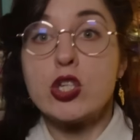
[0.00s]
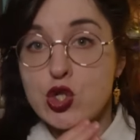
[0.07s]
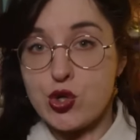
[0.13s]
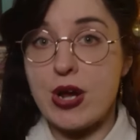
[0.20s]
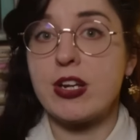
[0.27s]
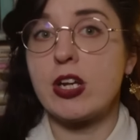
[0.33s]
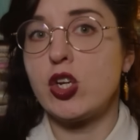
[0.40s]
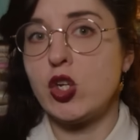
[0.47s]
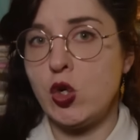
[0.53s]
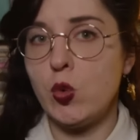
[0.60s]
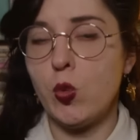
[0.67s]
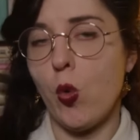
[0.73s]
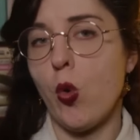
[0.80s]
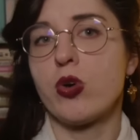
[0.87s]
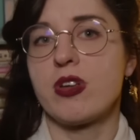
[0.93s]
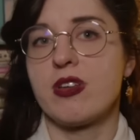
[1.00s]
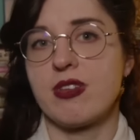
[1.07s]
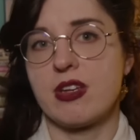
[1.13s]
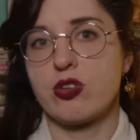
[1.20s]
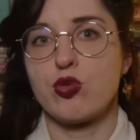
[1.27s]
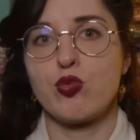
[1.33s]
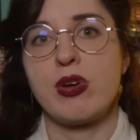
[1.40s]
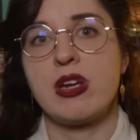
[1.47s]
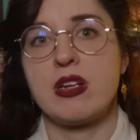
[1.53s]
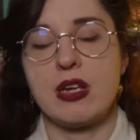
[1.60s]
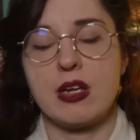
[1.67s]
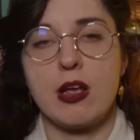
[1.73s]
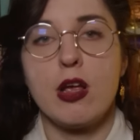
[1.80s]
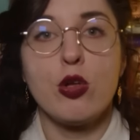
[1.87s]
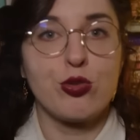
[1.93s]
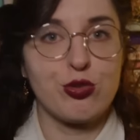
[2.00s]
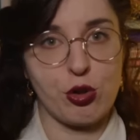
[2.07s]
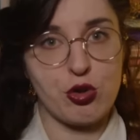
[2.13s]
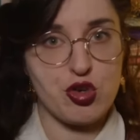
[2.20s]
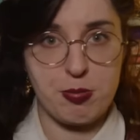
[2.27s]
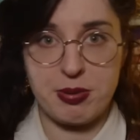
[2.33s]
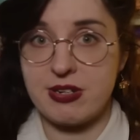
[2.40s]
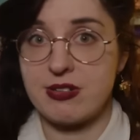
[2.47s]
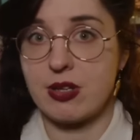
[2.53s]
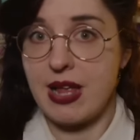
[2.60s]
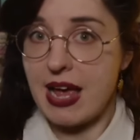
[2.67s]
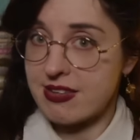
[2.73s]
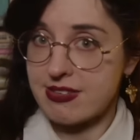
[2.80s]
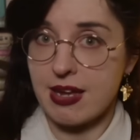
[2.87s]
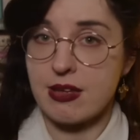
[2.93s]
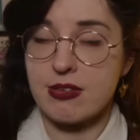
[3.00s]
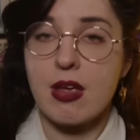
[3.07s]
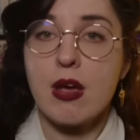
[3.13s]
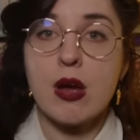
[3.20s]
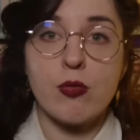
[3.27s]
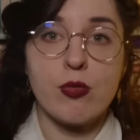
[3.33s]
treading new waters into reading socio-political essays